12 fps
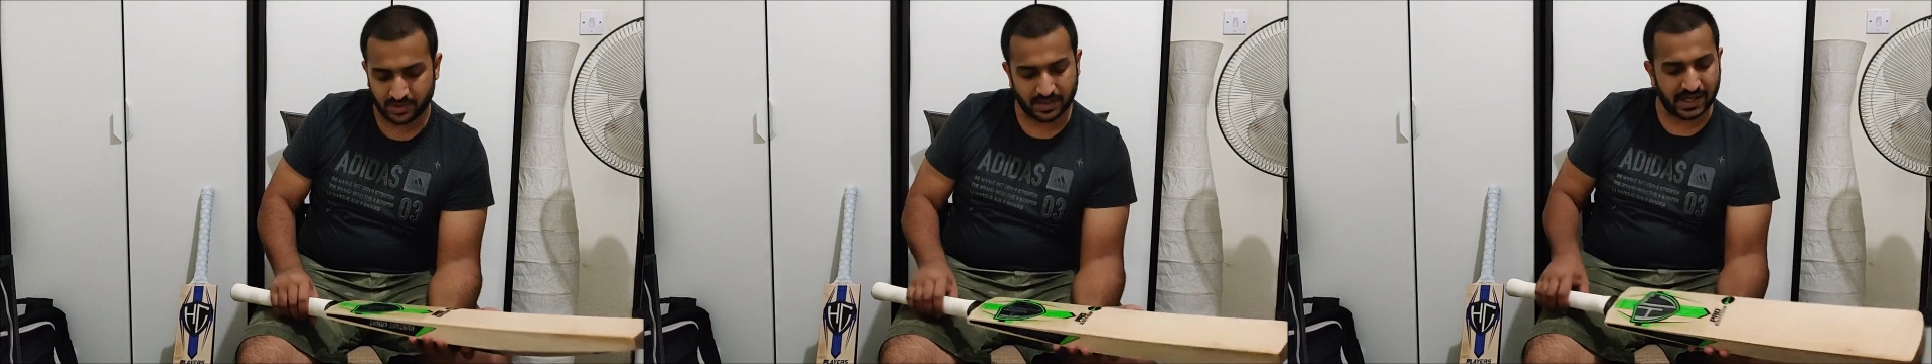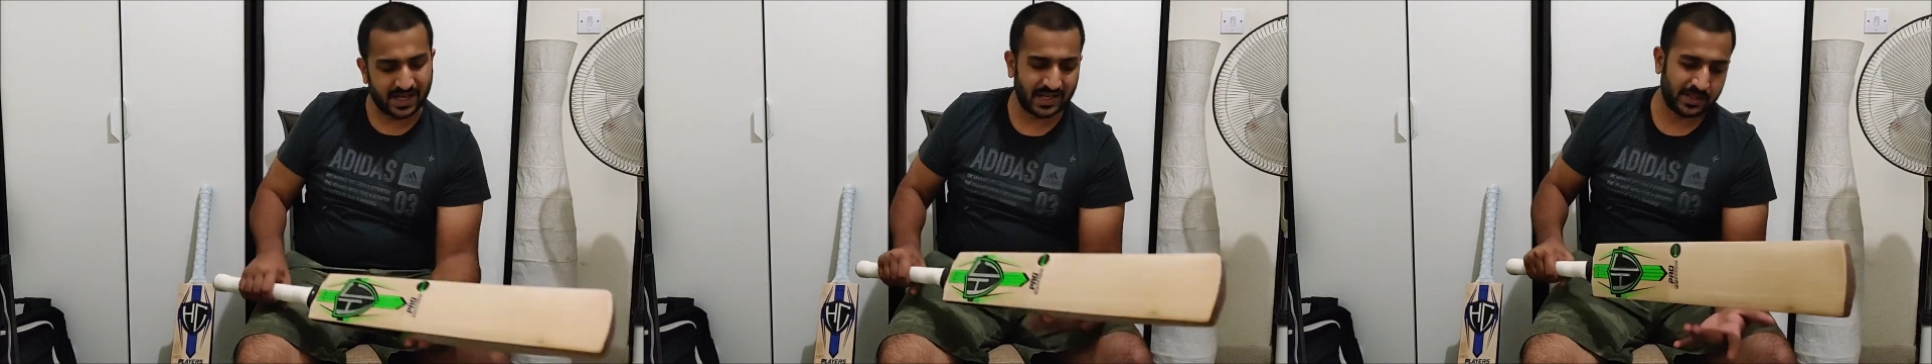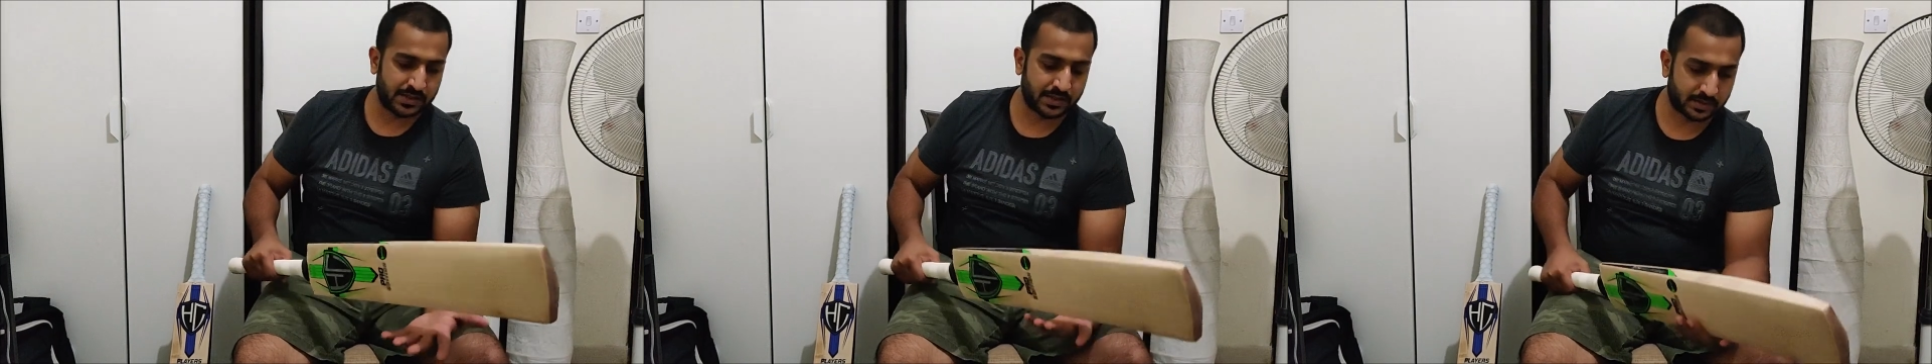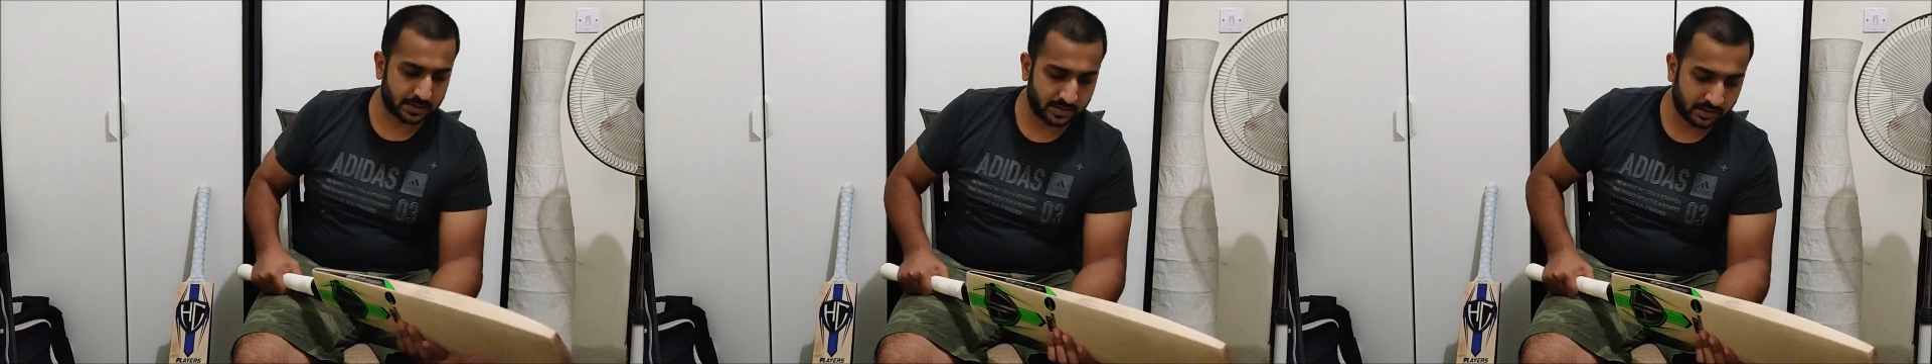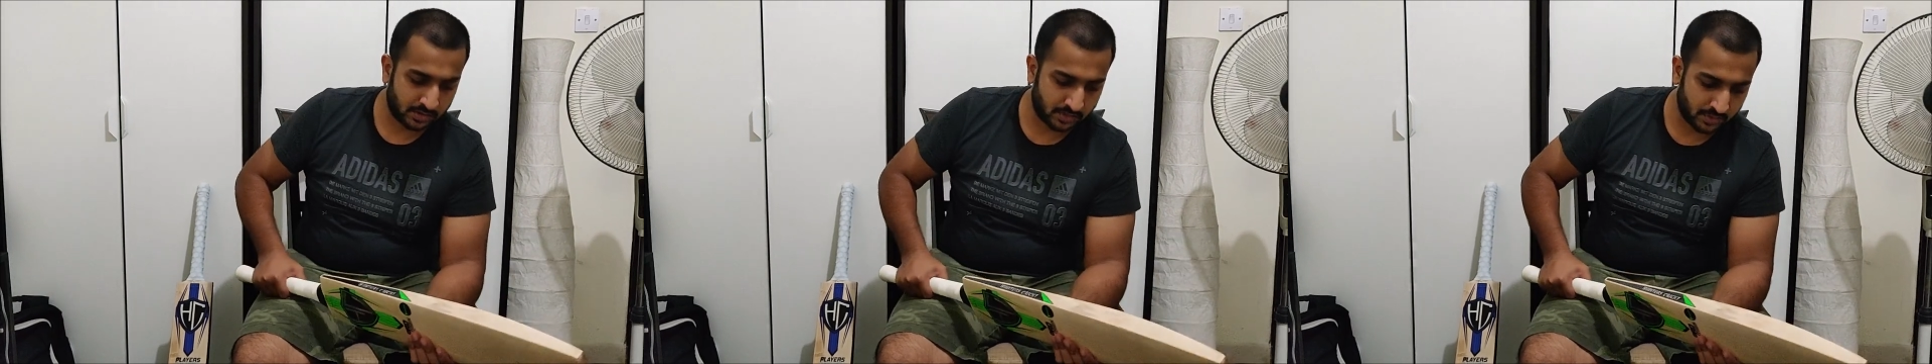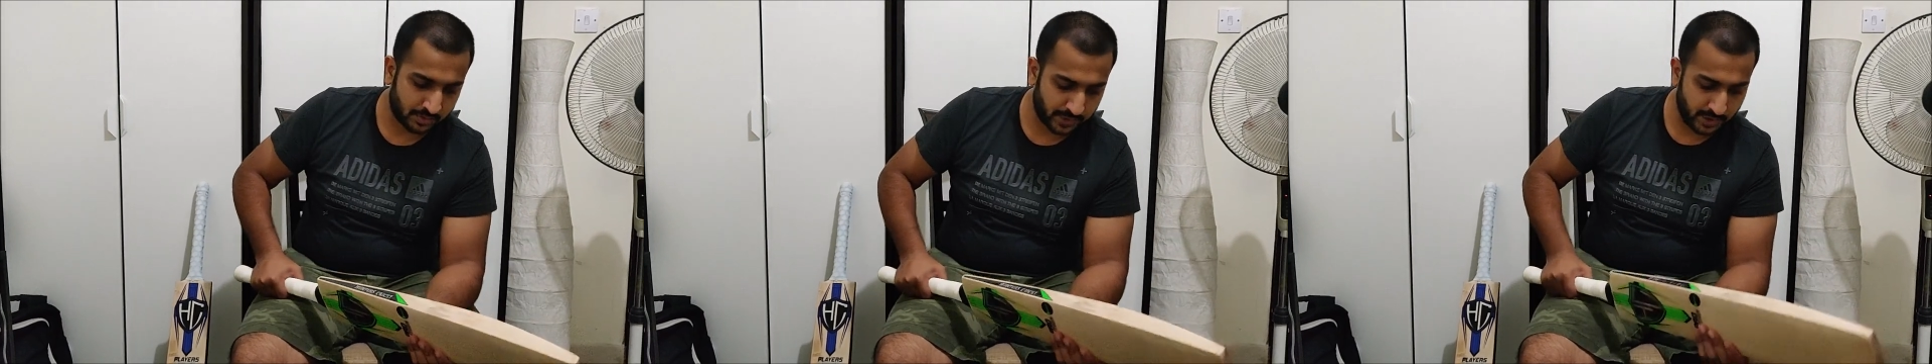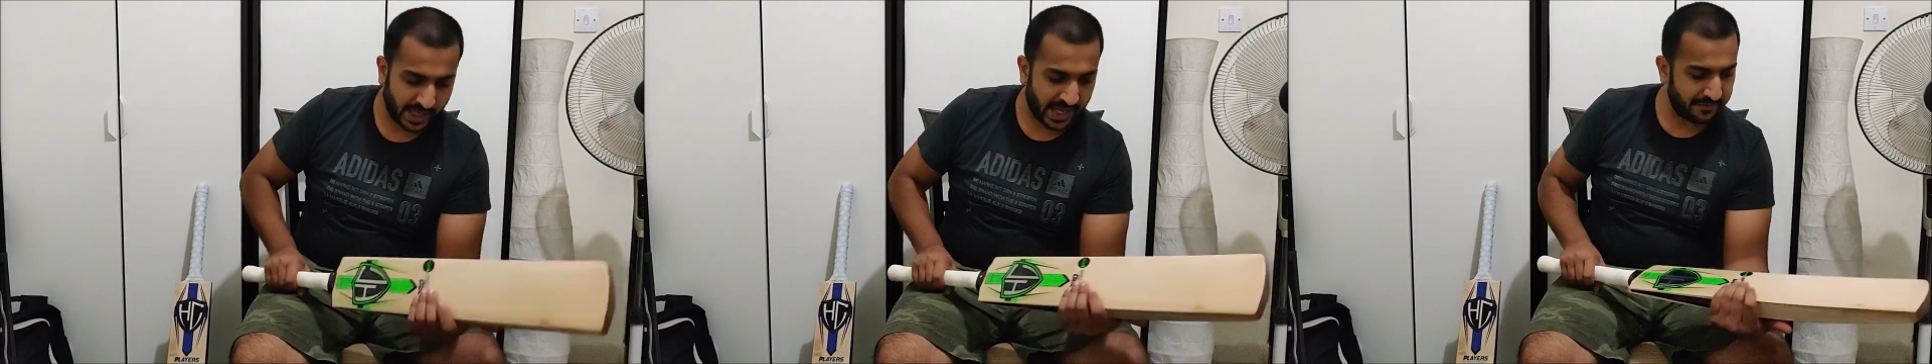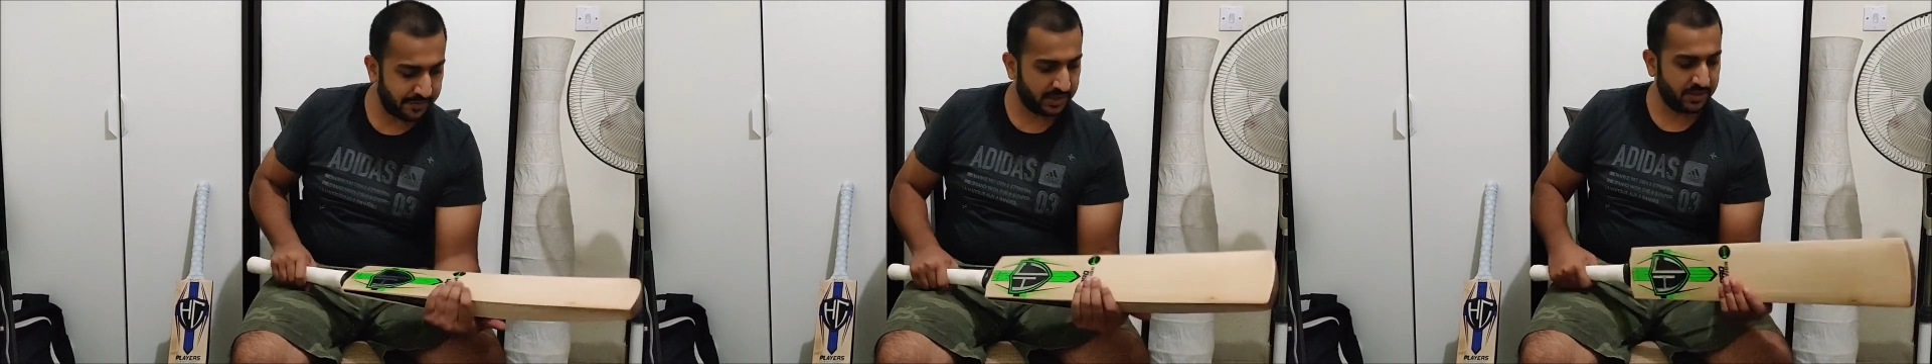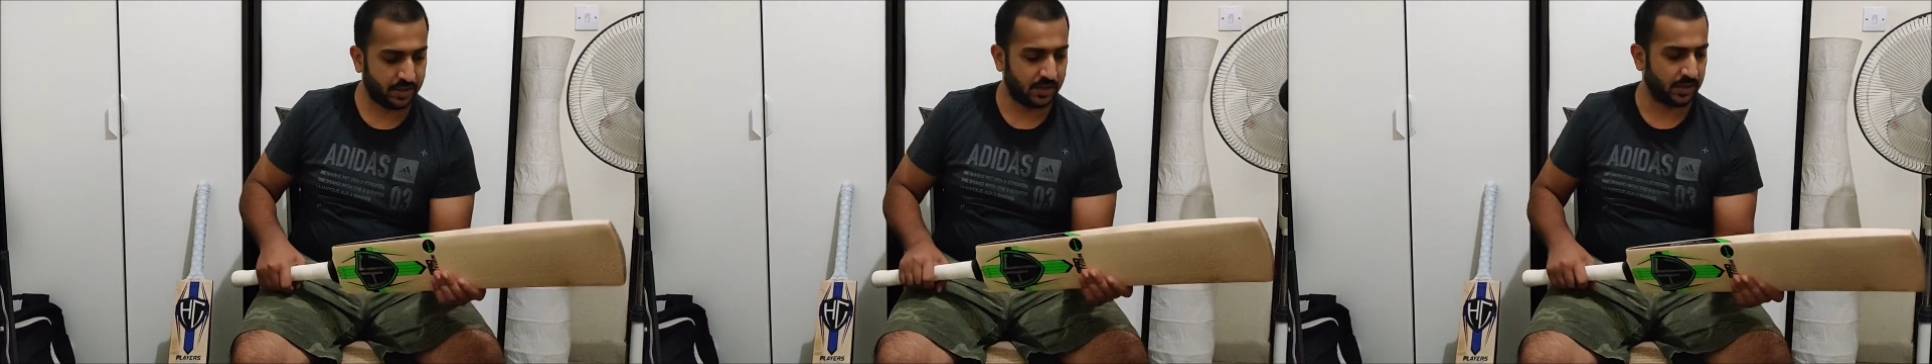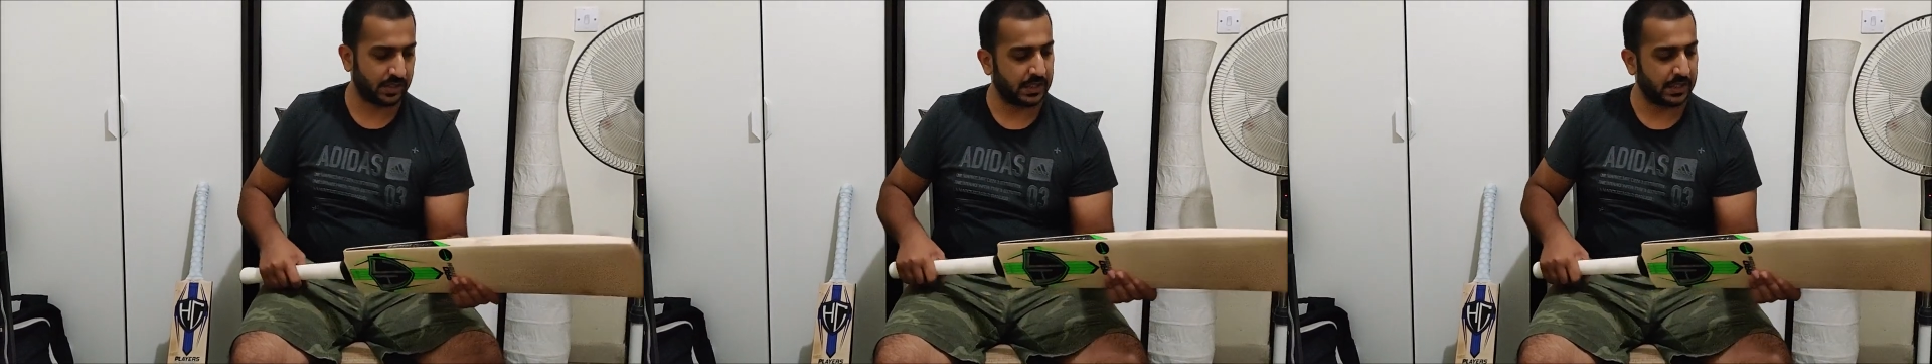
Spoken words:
on that, it's, you know, pretty average.